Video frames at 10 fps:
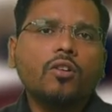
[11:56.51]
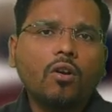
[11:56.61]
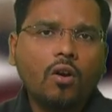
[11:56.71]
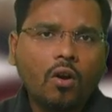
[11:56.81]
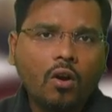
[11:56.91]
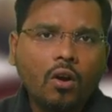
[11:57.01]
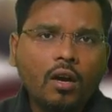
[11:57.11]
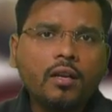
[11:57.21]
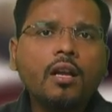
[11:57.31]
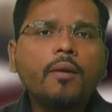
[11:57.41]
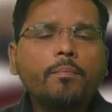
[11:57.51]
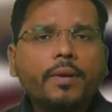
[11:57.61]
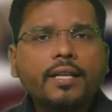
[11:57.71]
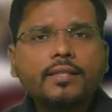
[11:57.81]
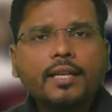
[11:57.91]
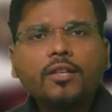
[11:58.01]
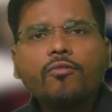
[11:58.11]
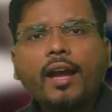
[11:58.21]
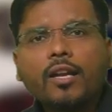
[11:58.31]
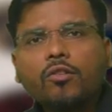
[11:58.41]
or present
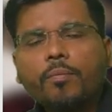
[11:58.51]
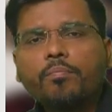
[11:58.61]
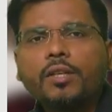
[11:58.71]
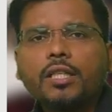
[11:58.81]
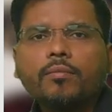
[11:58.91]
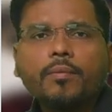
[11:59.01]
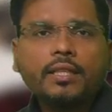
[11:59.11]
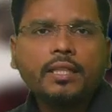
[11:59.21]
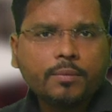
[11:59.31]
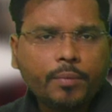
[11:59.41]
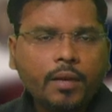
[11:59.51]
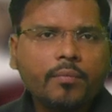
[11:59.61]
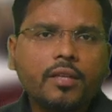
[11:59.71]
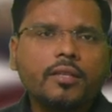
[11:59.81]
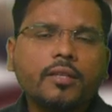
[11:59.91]
value of minimum lease payment,